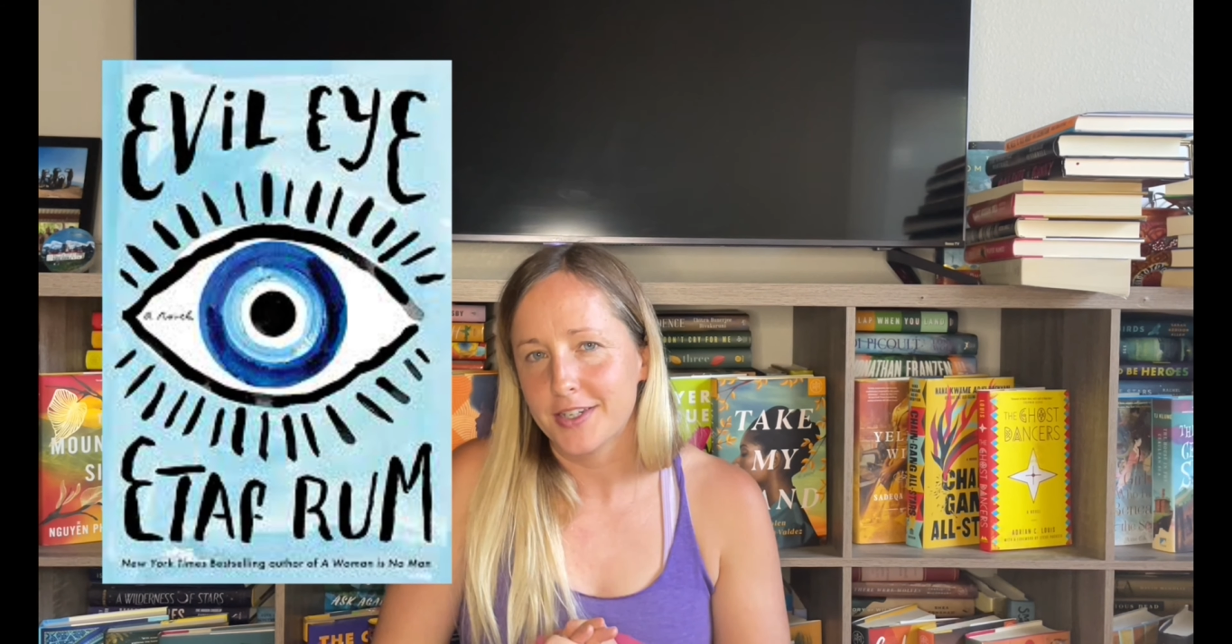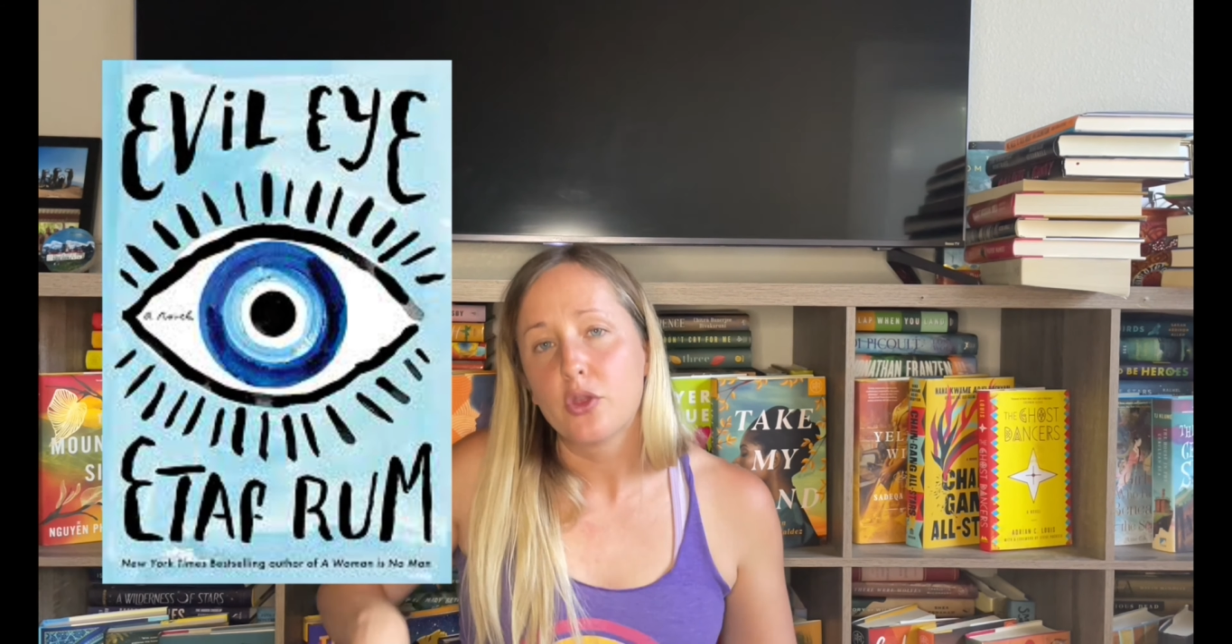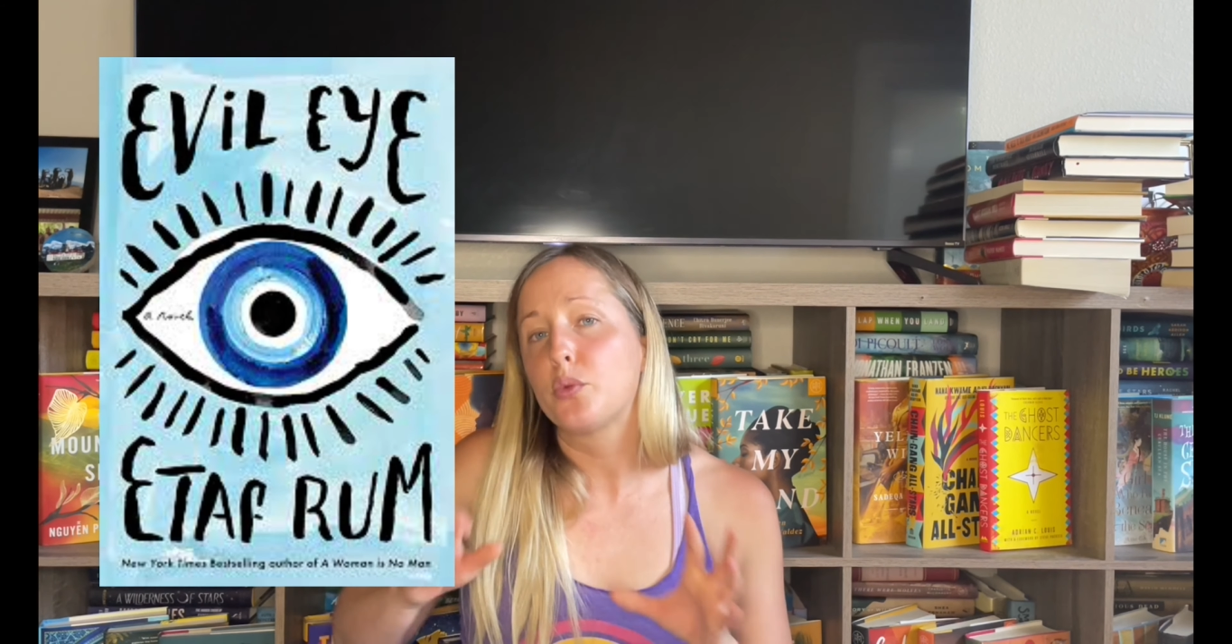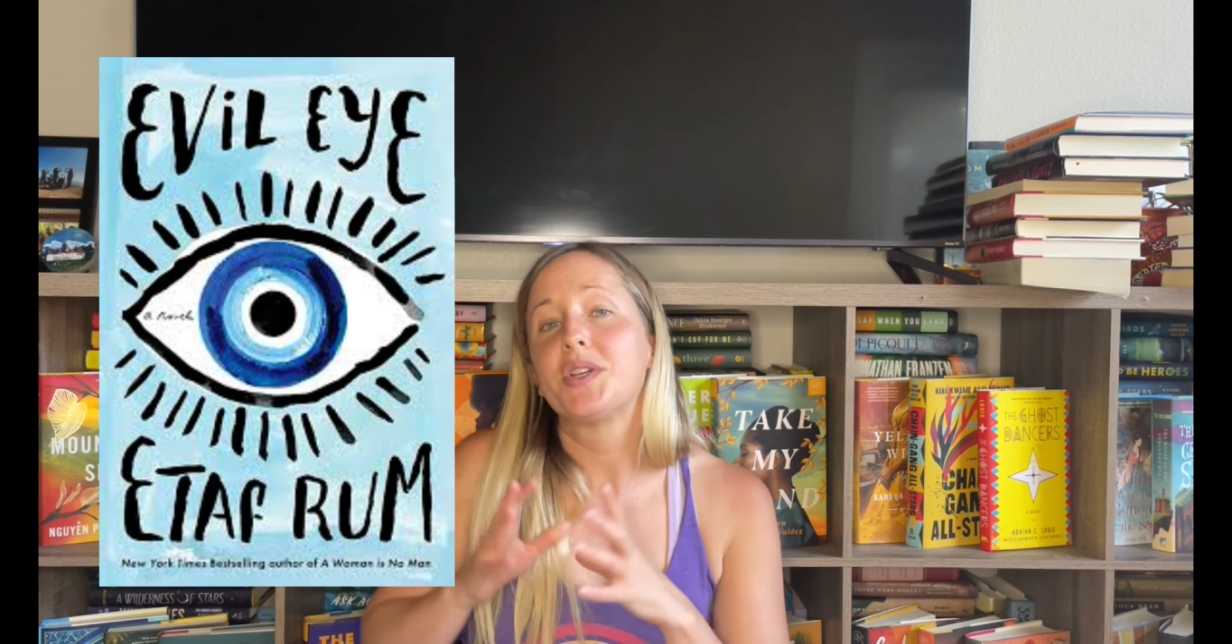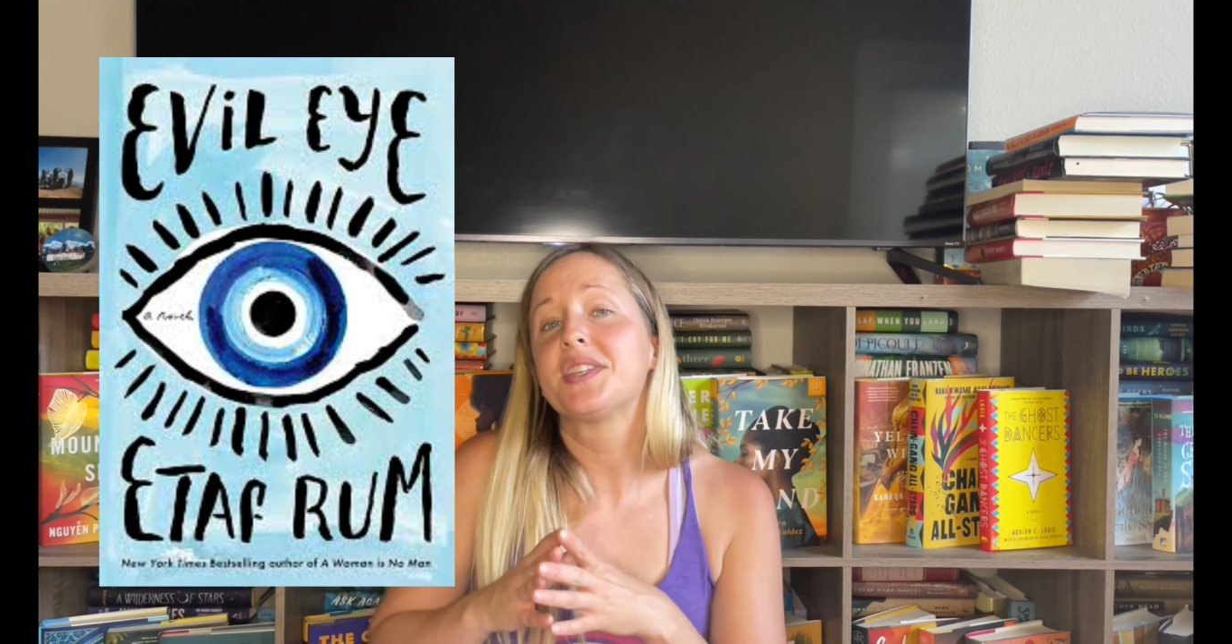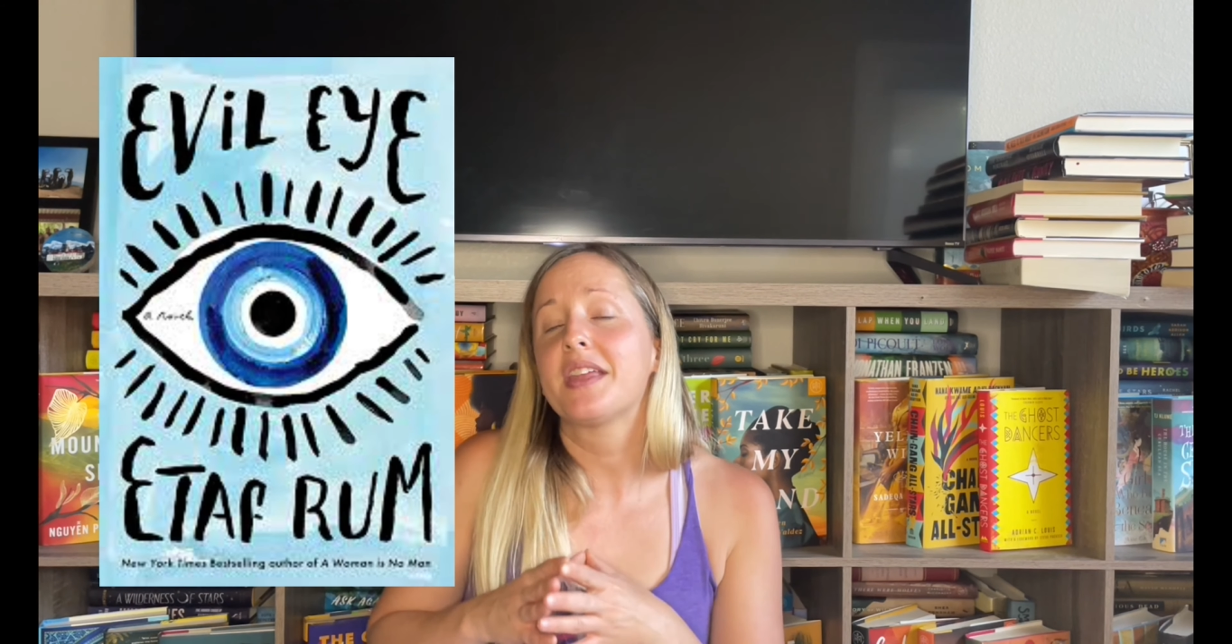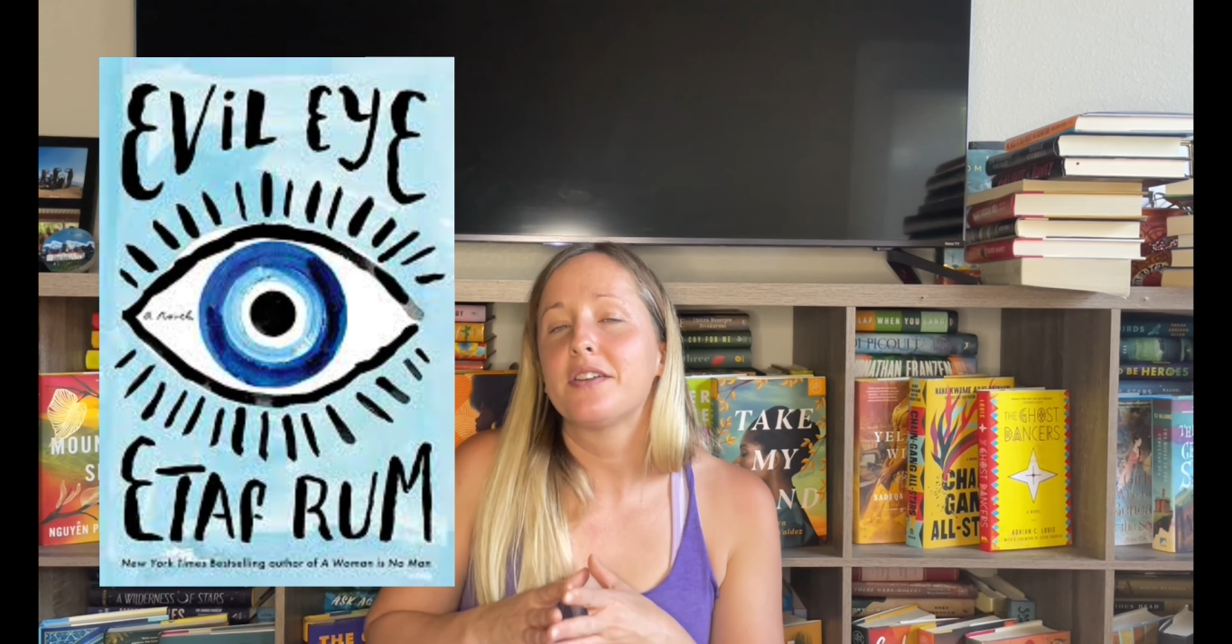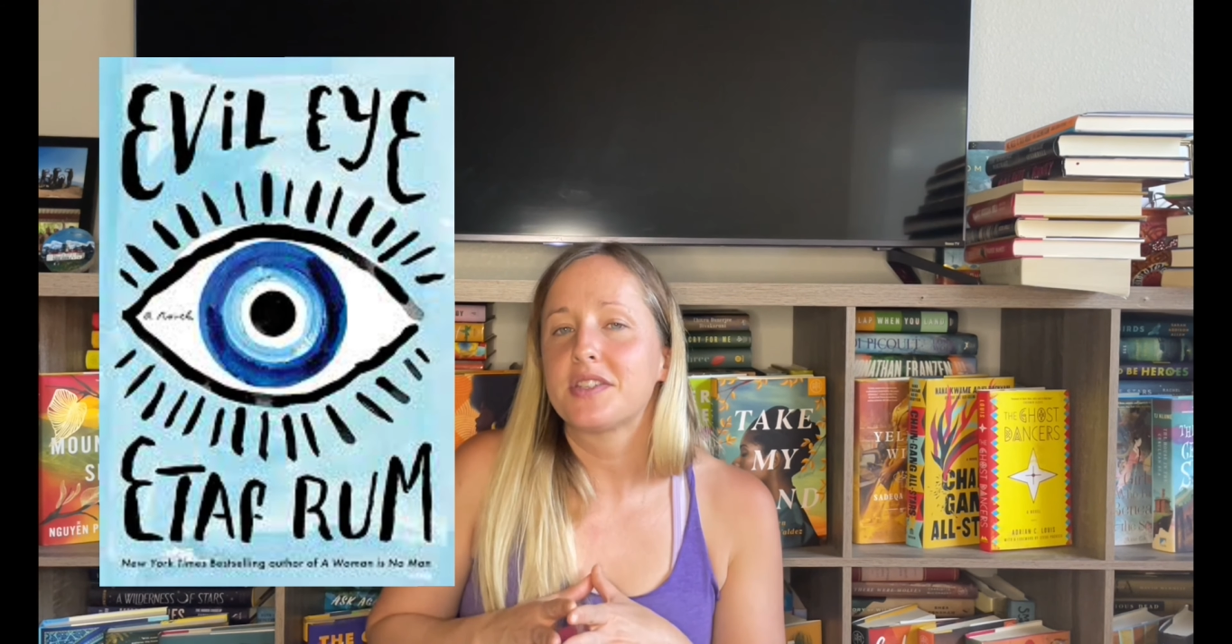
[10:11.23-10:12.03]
The reason that I